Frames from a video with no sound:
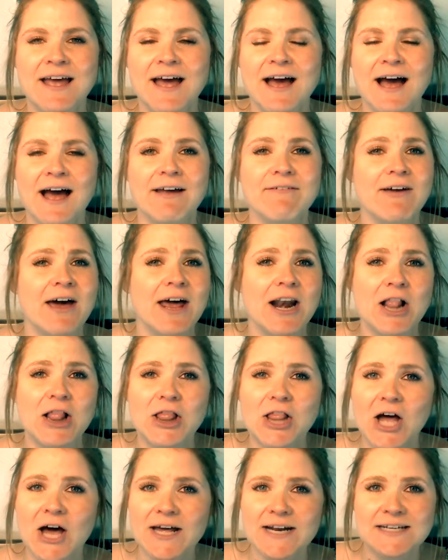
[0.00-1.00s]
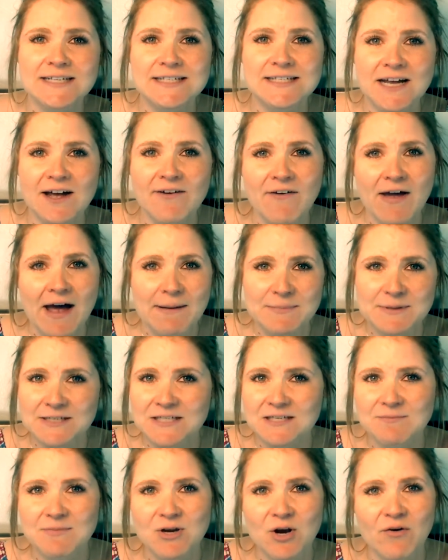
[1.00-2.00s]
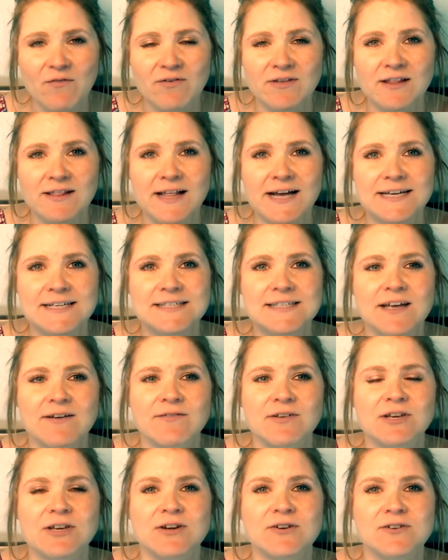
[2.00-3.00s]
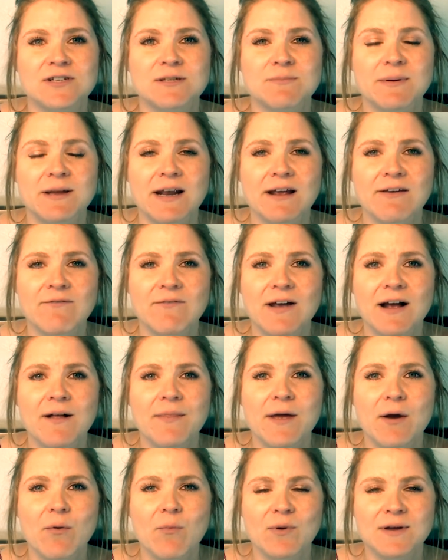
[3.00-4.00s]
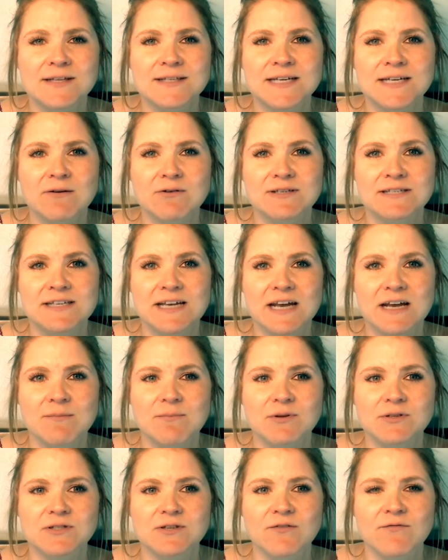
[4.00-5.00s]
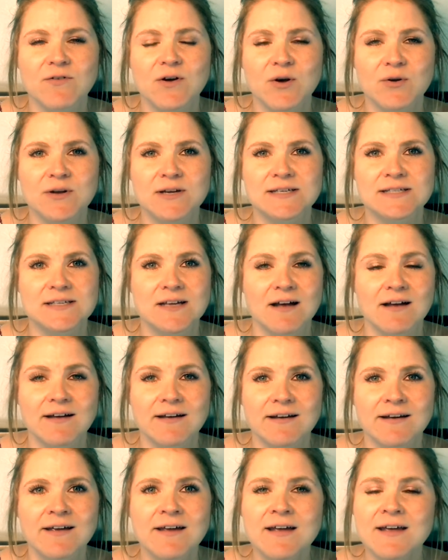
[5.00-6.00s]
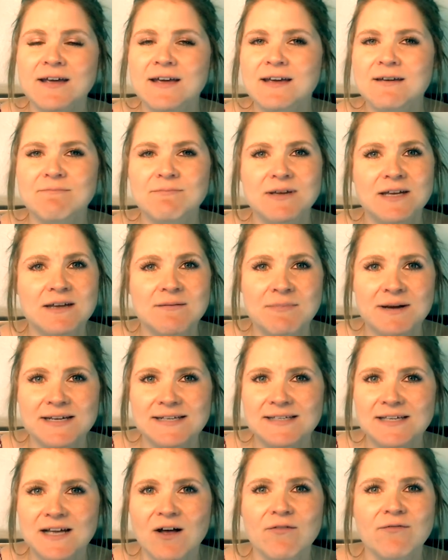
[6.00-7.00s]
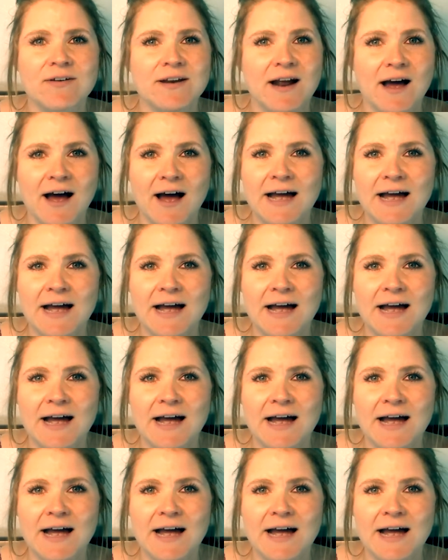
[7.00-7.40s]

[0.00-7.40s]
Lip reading: I've had a lot of stuff happen to me over the last 7 years, but I found that once I was able to focus on me, myself, and